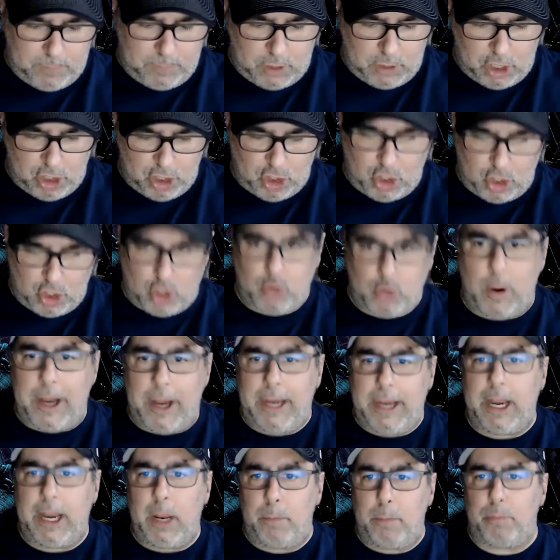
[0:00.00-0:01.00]

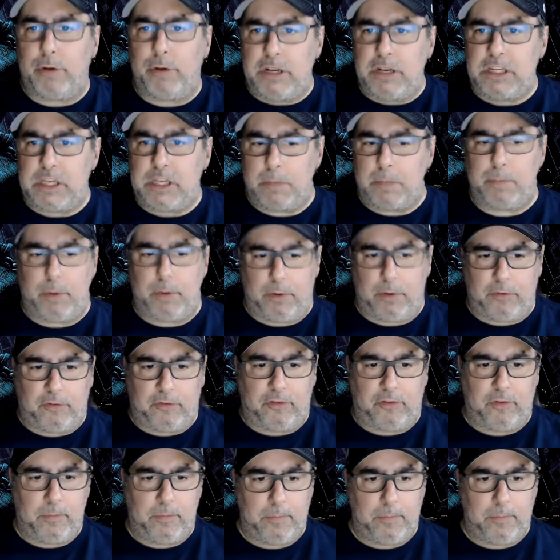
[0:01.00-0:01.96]
constraining principles